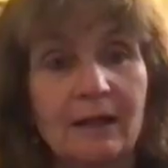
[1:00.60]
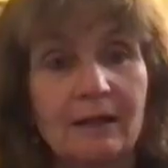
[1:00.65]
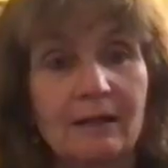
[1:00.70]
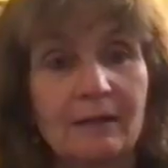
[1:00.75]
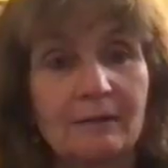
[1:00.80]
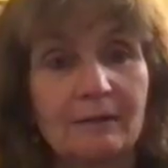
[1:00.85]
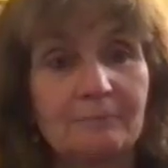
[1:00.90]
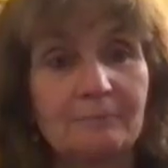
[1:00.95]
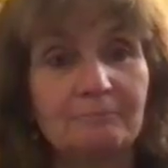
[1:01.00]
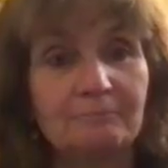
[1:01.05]

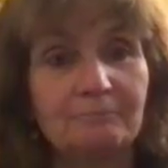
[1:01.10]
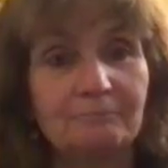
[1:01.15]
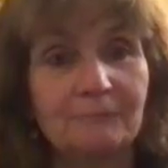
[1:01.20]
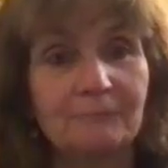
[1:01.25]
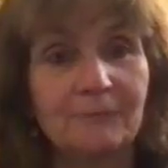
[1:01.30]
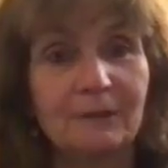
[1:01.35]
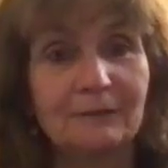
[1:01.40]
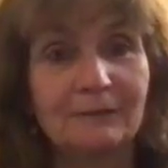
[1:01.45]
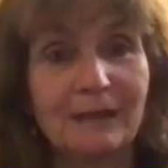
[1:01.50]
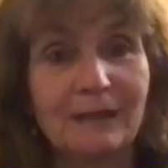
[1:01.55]

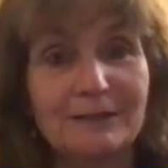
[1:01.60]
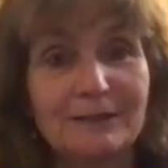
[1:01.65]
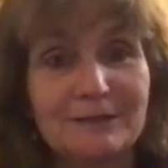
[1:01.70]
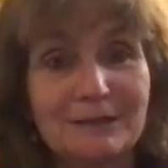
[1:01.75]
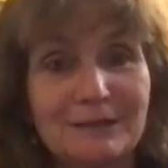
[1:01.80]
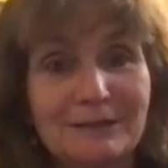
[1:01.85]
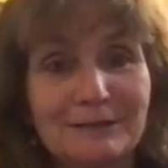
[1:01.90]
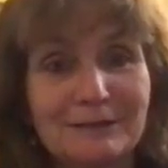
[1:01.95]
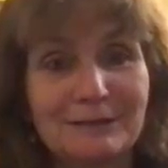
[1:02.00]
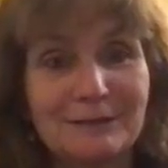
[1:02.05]
that's
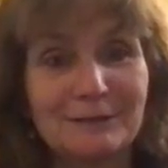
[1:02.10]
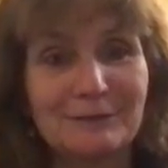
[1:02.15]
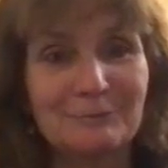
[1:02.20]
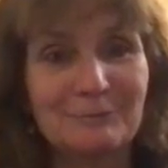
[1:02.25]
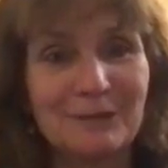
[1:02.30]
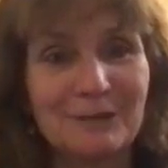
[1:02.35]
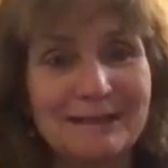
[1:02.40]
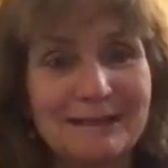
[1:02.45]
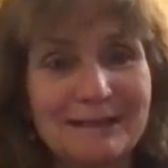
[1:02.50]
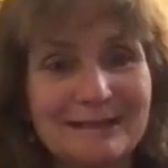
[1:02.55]
a little
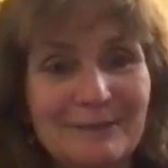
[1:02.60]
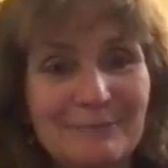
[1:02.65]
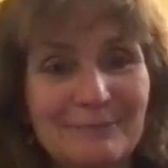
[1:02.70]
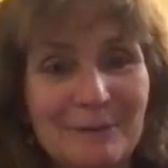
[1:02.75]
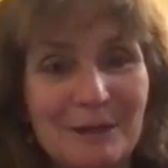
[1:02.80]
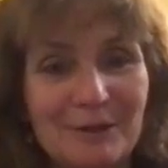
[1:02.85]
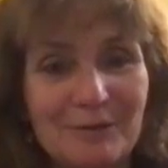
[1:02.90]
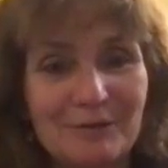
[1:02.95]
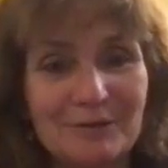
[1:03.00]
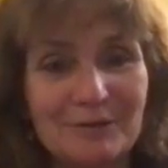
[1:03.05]
bit
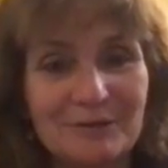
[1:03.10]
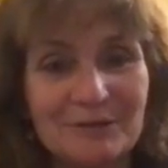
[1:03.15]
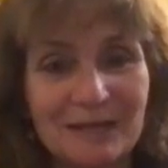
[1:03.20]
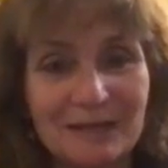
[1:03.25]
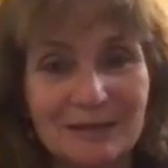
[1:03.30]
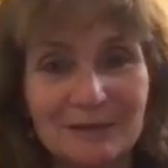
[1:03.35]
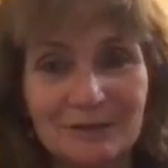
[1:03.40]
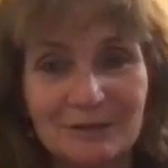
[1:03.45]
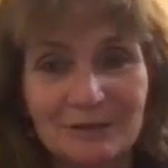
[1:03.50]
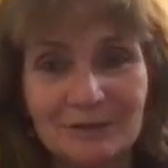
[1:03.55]
about the
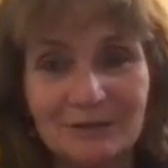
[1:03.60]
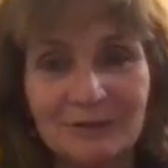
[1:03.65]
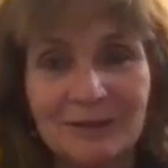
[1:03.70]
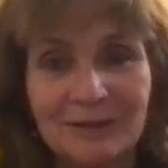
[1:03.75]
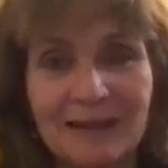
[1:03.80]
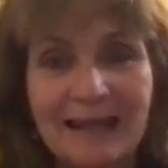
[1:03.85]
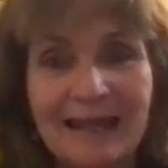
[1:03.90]
center.